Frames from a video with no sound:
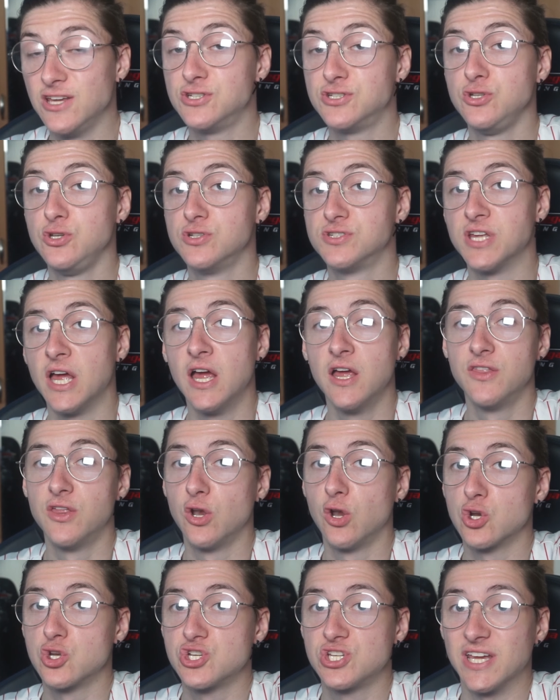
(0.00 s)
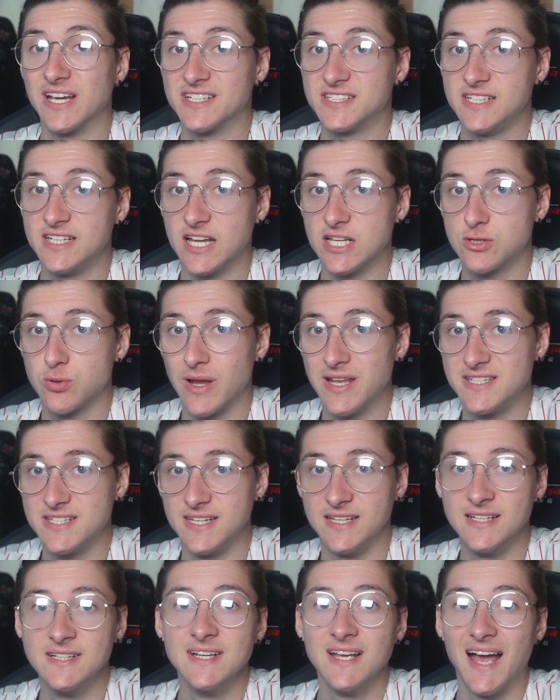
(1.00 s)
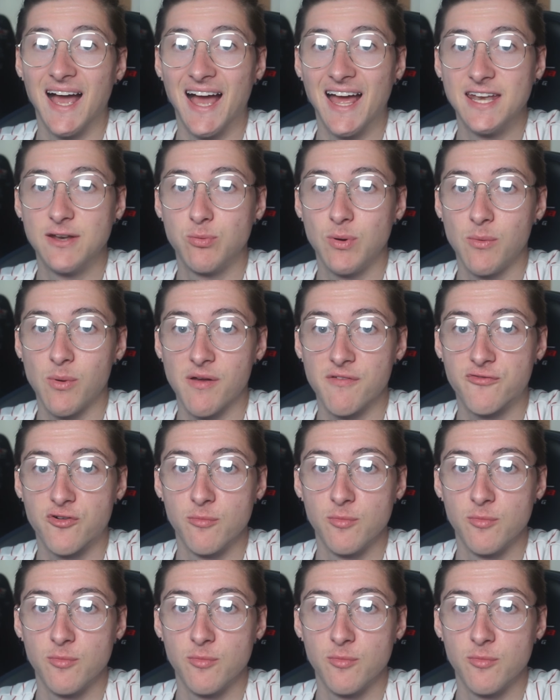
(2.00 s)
I used to use the Logitech C920, and we went